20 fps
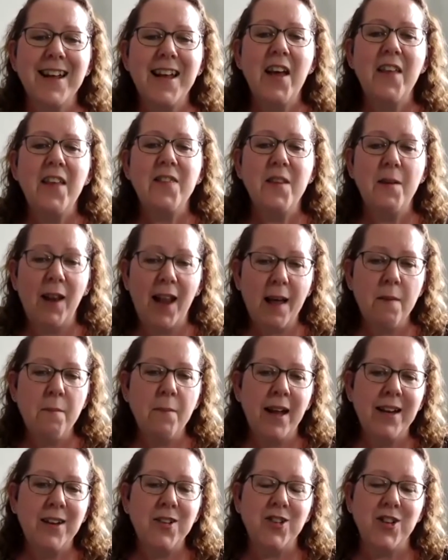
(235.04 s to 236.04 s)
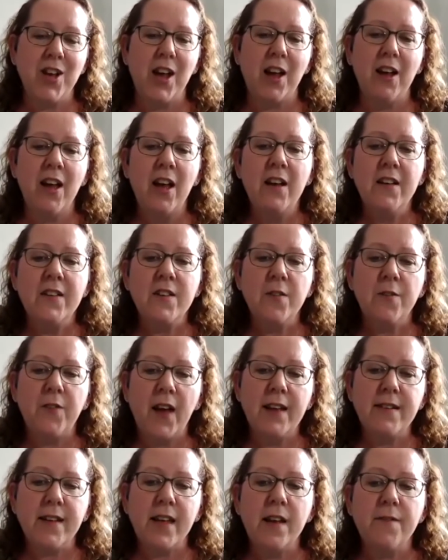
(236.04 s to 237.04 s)
the line manager to
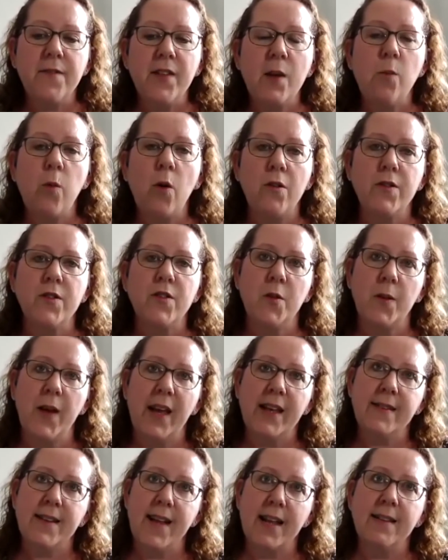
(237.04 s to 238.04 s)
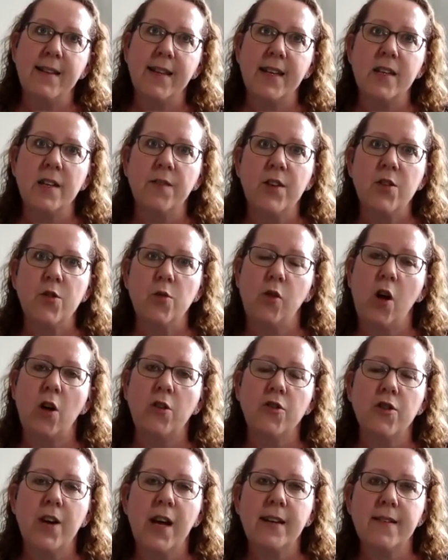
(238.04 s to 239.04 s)
find out if they want to extend the individual
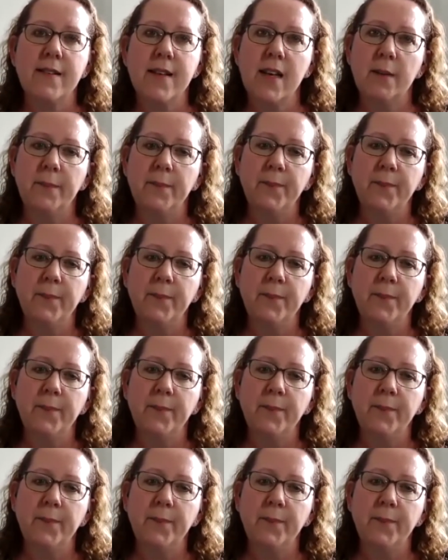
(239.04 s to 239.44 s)
contractor.